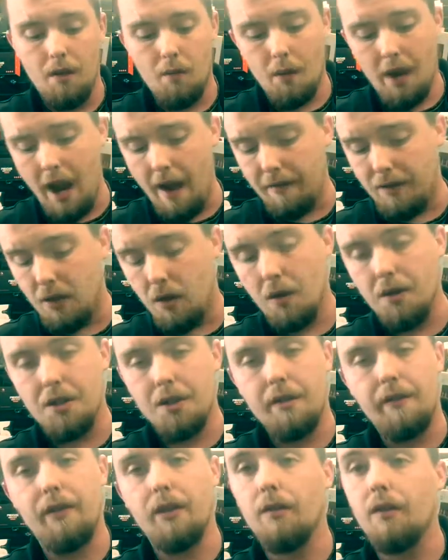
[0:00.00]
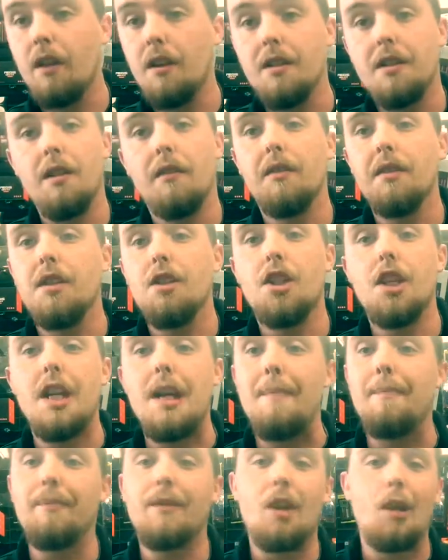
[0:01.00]
We have chargers for relatively
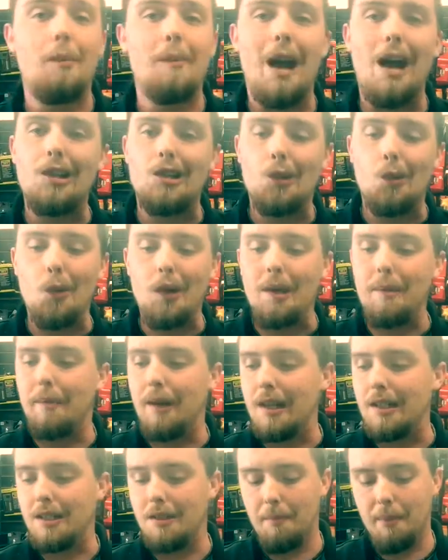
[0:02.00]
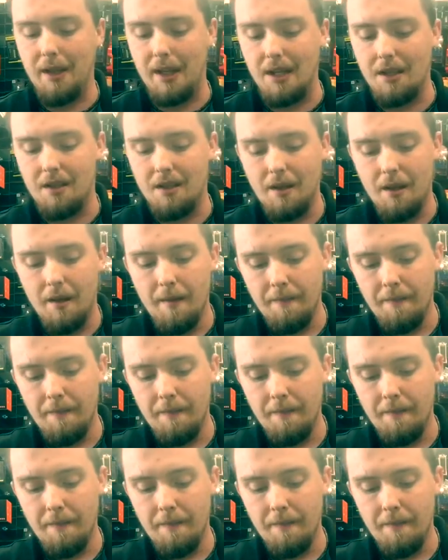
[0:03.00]
cheap. They're about 20 bucks a piece.